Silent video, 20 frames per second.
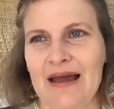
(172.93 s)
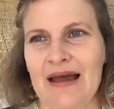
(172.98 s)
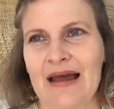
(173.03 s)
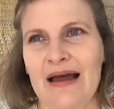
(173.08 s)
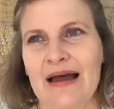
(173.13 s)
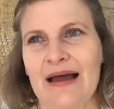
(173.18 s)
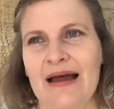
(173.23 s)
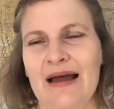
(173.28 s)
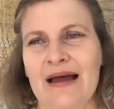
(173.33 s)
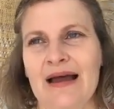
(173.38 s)

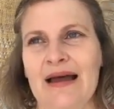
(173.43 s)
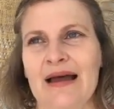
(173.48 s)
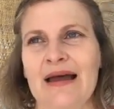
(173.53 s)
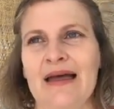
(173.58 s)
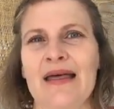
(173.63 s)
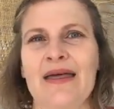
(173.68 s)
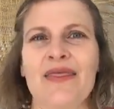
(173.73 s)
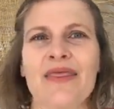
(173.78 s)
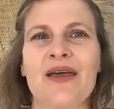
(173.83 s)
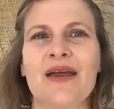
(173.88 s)

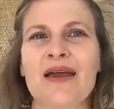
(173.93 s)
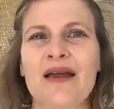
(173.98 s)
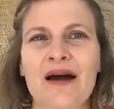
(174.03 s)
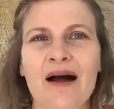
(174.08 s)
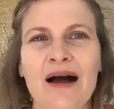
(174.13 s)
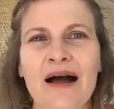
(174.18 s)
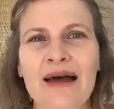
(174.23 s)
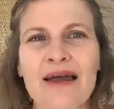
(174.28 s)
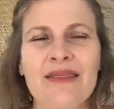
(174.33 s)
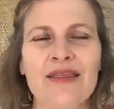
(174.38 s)

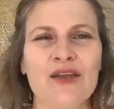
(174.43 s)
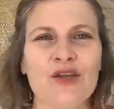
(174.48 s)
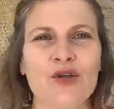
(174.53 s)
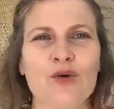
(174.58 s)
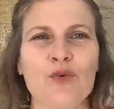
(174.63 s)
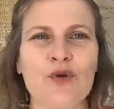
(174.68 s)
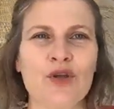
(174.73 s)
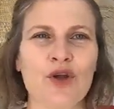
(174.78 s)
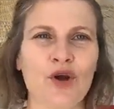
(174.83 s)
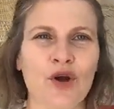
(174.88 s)
guy that
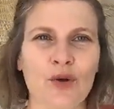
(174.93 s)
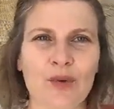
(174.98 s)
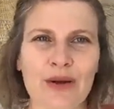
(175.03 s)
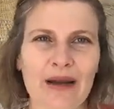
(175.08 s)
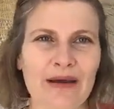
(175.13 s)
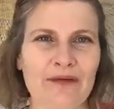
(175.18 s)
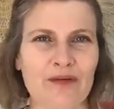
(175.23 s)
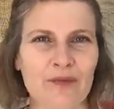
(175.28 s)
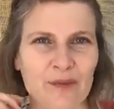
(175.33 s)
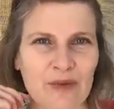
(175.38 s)
you would go
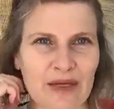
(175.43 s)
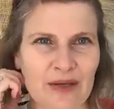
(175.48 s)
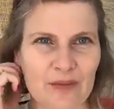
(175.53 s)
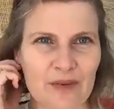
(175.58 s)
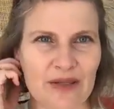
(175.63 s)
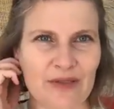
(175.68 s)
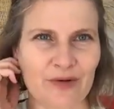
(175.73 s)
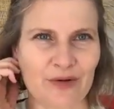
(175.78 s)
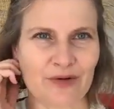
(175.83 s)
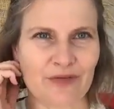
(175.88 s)
and have a beer
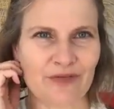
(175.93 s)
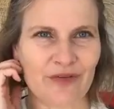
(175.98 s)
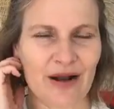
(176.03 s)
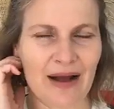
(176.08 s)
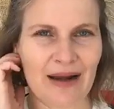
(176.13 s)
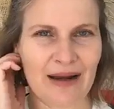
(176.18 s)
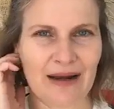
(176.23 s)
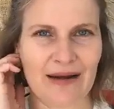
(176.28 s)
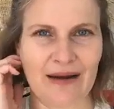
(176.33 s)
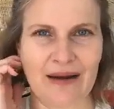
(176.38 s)
with on a
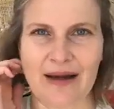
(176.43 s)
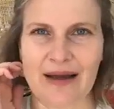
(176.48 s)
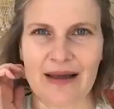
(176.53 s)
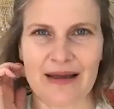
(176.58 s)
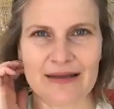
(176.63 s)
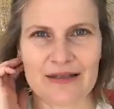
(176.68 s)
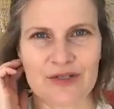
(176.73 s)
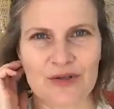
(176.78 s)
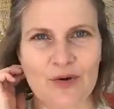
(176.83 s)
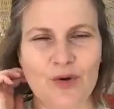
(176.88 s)
Friday
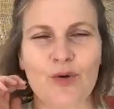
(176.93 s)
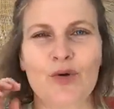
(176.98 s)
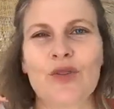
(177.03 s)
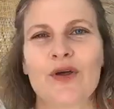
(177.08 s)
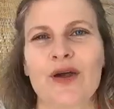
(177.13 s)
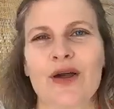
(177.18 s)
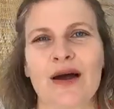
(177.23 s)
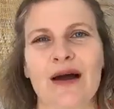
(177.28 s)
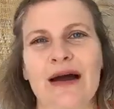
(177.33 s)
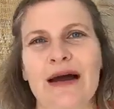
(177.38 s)
night, or
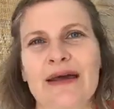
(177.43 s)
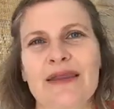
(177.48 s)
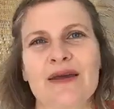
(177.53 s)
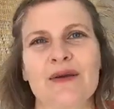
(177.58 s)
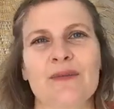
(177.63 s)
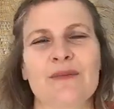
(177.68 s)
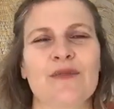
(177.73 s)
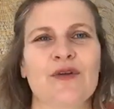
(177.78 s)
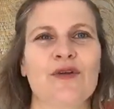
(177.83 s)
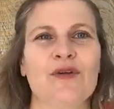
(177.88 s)
the guy
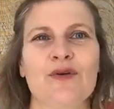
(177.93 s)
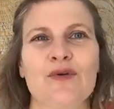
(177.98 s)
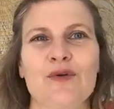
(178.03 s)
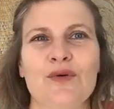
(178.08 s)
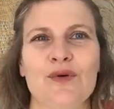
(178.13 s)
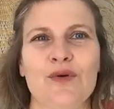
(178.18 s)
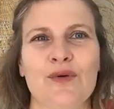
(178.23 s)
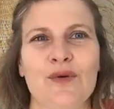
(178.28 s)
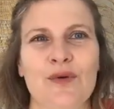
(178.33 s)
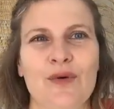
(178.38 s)
that
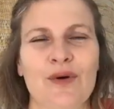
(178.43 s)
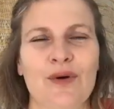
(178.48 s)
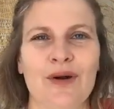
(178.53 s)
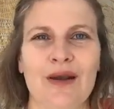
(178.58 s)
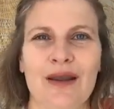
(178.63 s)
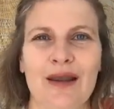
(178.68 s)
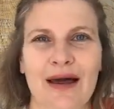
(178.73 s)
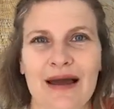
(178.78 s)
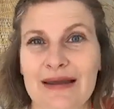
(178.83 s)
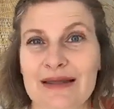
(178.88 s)
you
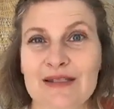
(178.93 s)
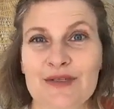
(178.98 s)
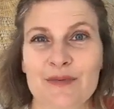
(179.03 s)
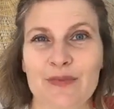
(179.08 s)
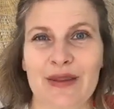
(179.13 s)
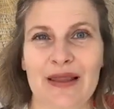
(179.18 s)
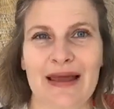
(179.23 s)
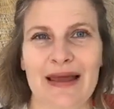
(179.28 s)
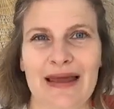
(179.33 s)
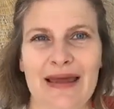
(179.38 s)
like to
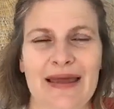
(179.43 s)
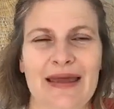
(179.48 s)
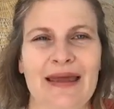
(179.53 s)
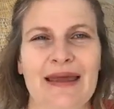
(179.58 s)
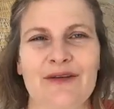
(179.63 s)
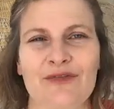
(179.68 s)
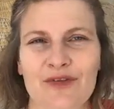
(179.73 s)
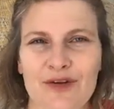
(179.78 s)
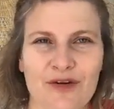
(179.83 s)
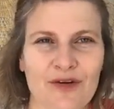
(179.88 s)
play.
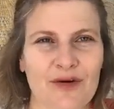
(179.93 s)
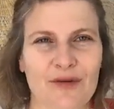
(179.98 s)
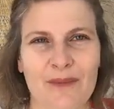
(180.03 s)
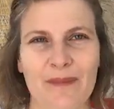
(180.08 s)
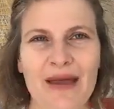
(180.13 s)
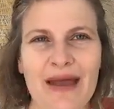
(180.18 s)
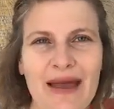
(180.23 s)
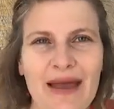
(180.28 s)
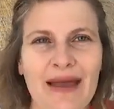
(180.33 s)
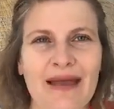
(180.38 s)
If you're a
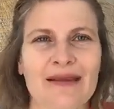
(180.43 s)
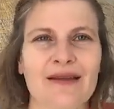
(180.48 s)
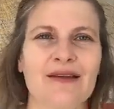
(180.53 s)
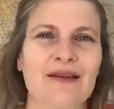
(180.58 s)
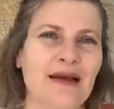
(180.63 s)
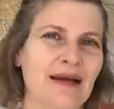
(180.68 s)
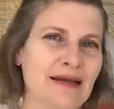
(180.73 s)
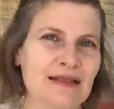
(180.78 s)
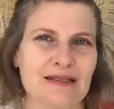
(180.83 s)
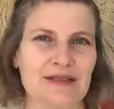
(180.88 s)
man, you
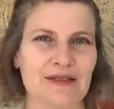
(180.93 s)
like